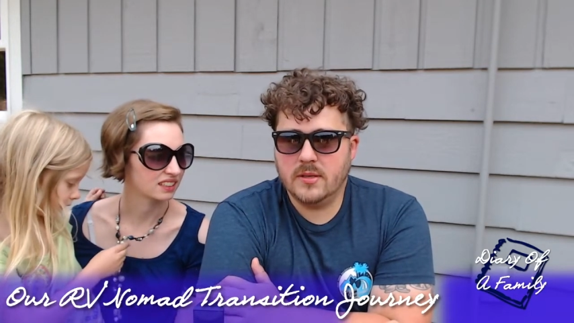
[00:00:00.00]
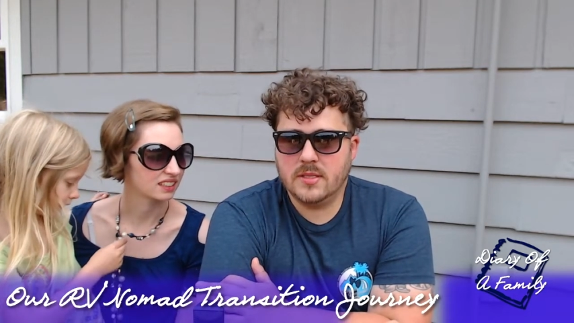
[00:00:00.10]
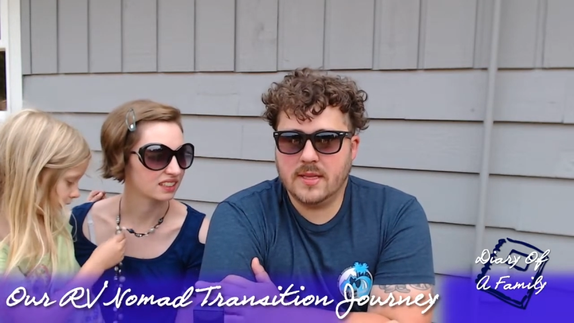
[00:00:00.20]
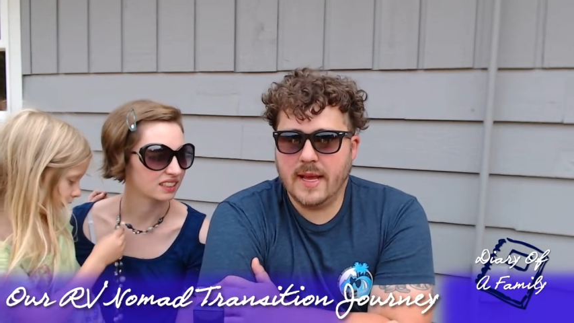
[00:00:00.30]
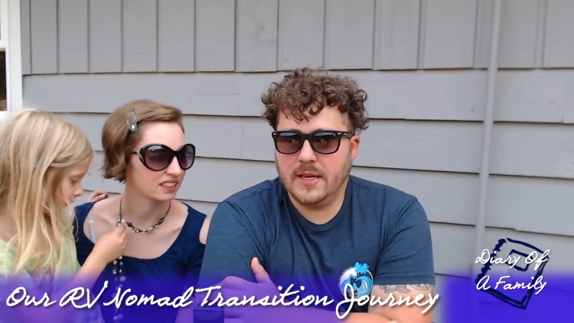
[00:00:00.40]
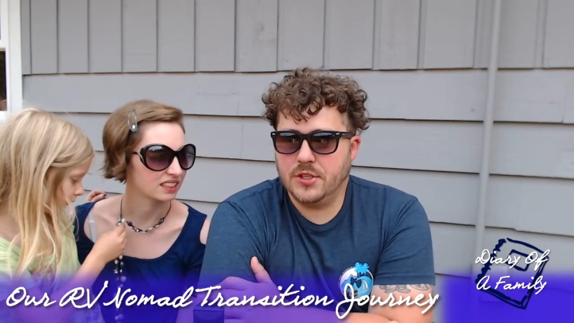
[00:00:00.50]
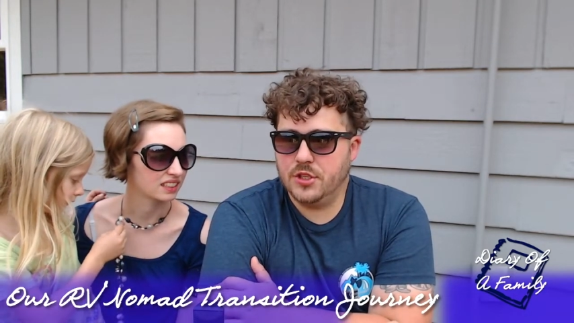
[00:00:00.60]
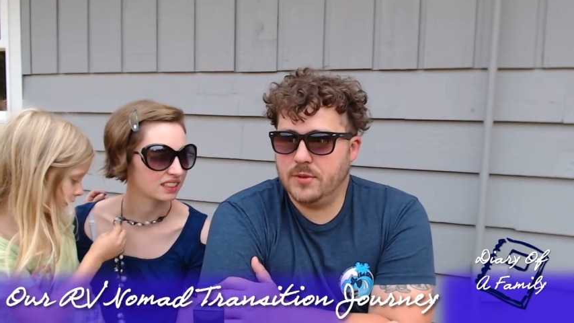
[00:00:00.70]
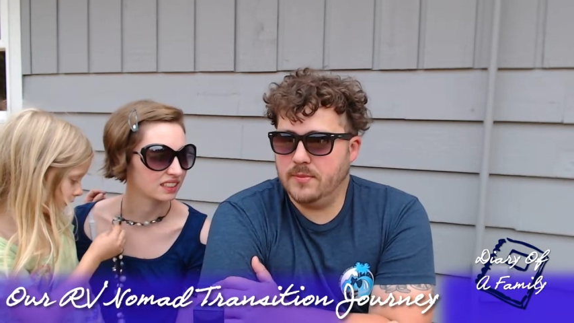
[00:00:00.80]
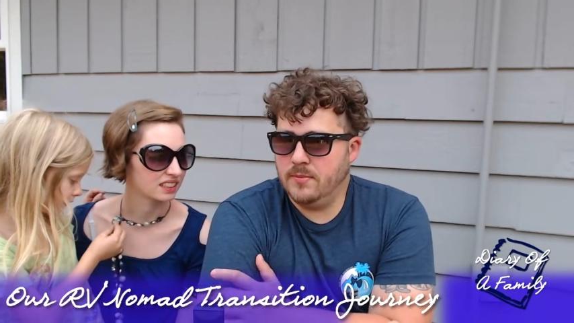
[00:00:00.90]
Speaker 1: slash
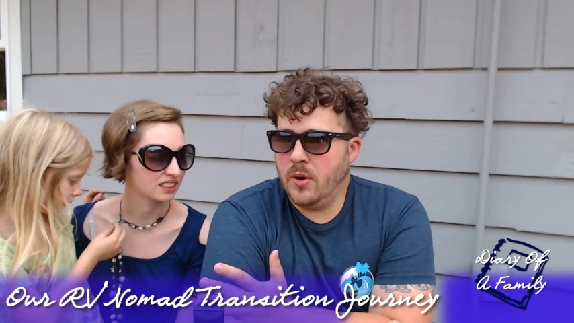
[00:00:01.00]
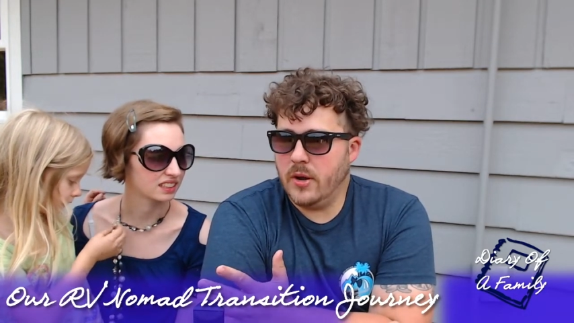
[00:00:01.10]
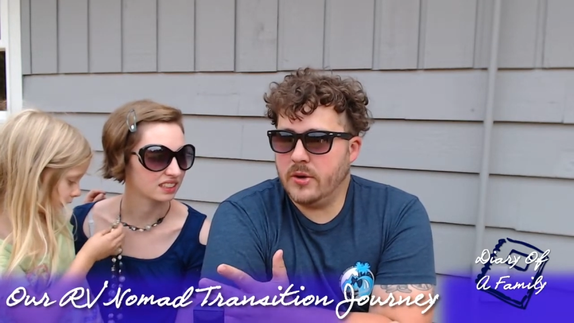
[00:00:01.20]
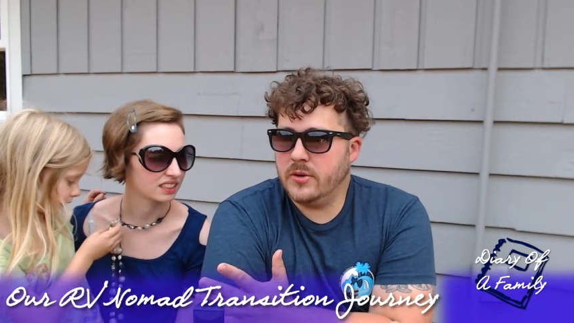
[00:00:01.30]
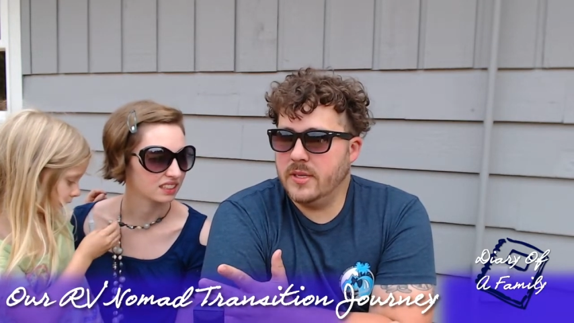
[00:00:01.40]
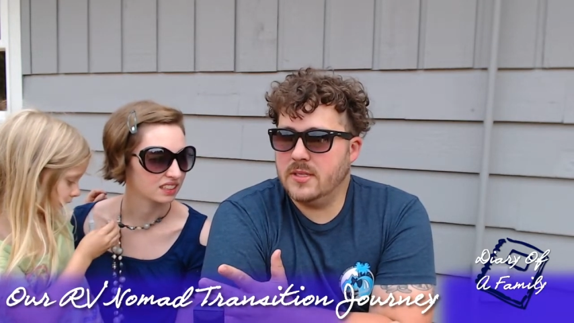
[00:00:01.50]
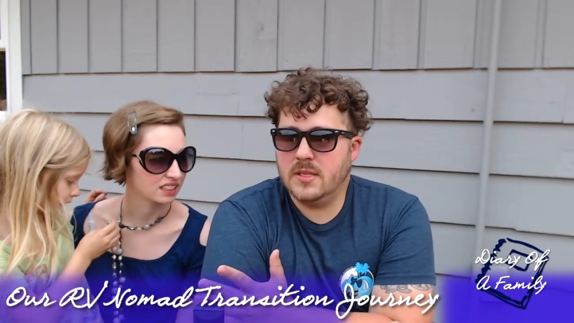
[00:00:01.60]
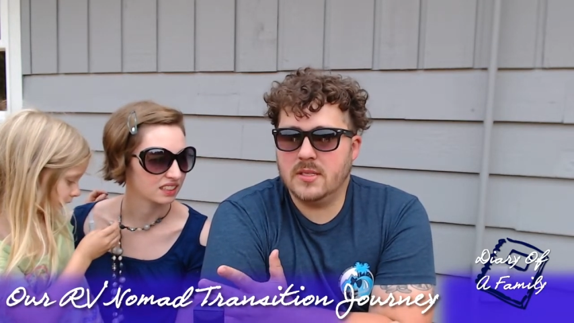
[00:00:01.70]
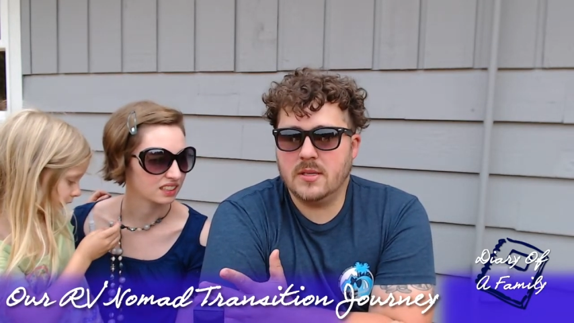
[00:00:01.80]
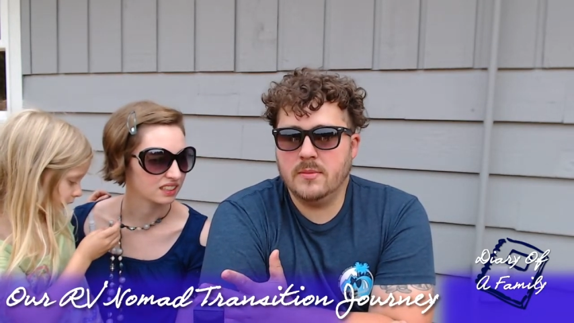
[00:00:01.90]
monitoring
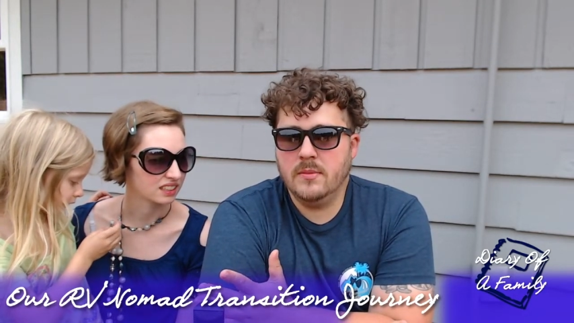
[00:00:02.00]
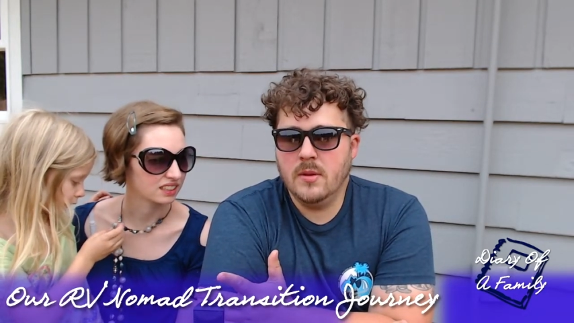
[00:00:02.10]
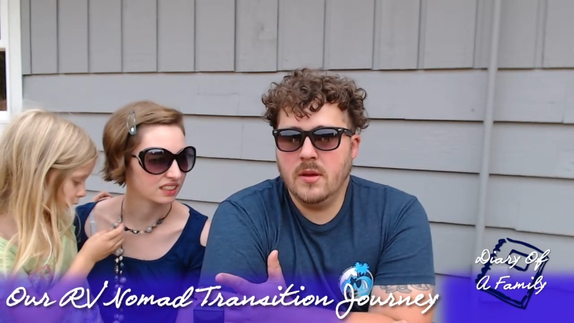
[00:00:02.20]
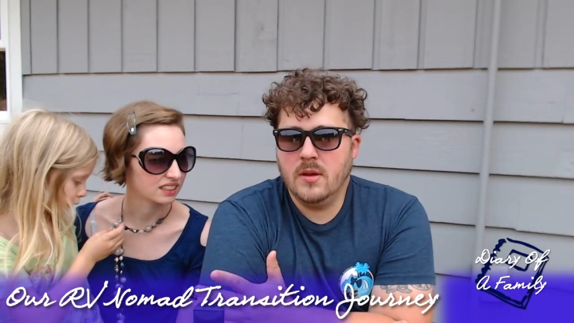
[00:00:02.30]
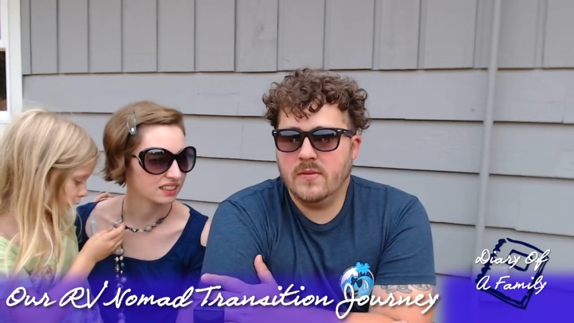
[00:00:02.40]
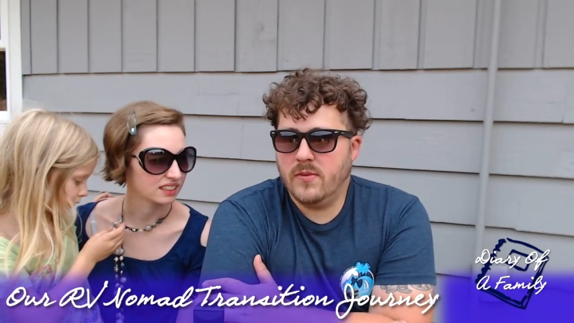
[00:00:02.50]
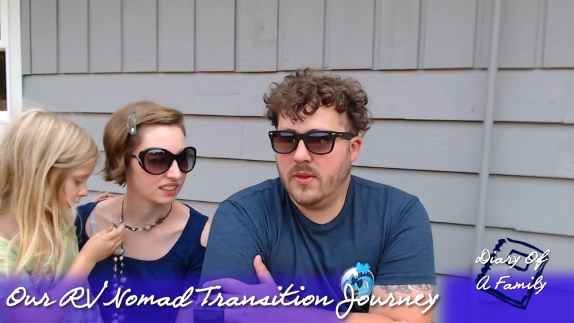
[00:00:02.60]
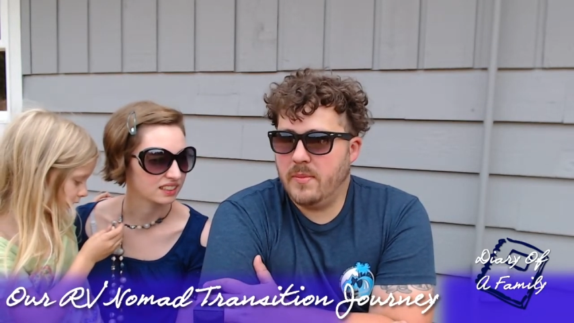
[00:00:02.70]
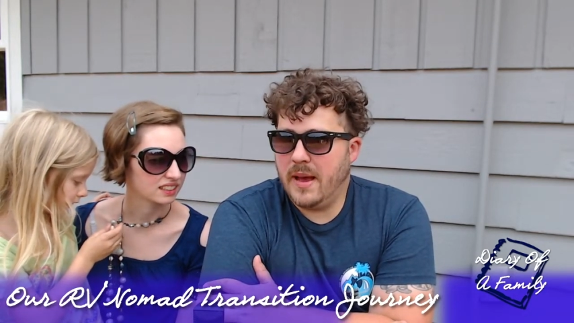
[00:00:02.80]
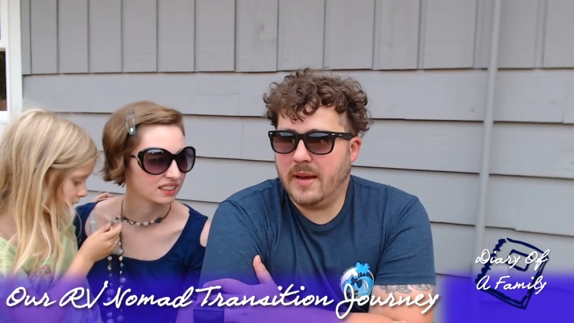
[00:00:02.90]
system for the
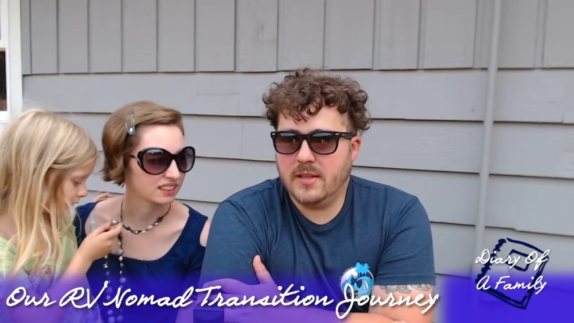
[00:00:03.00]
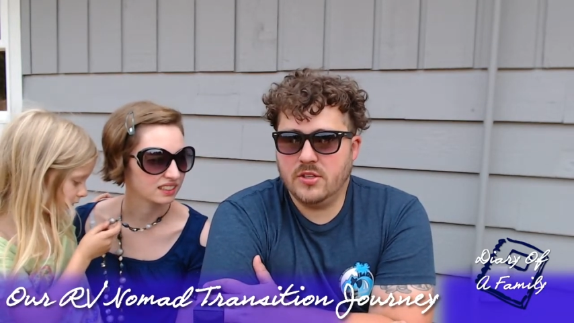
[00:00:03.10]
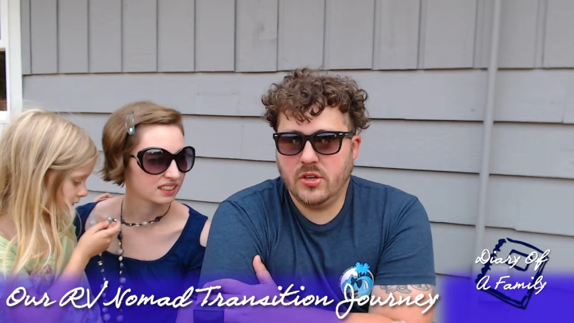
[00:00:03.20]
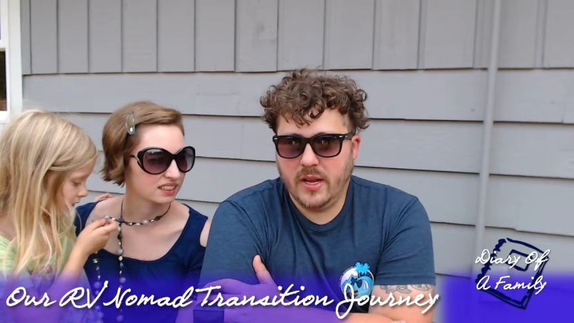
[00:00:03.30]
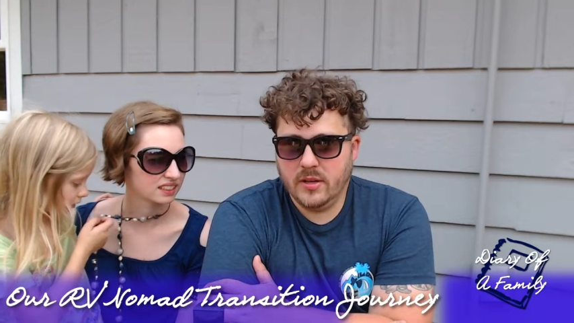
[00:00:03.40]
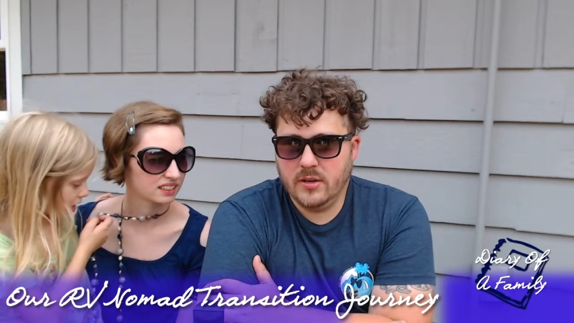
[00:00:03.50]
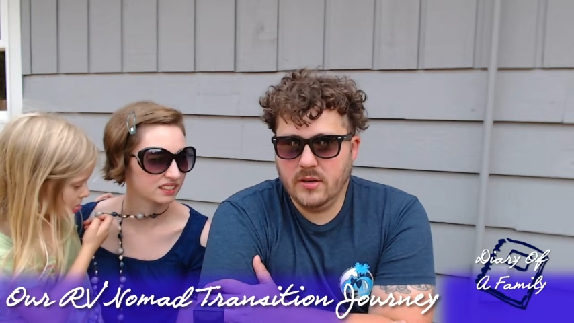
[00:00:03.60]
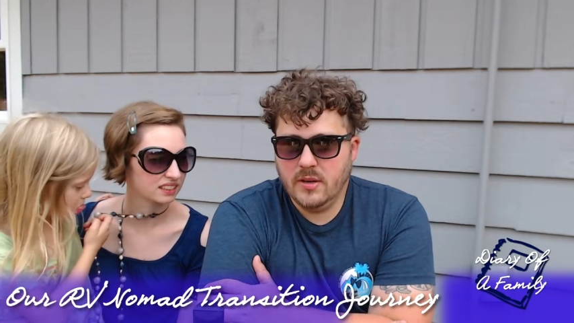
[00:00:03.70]
back of the trailer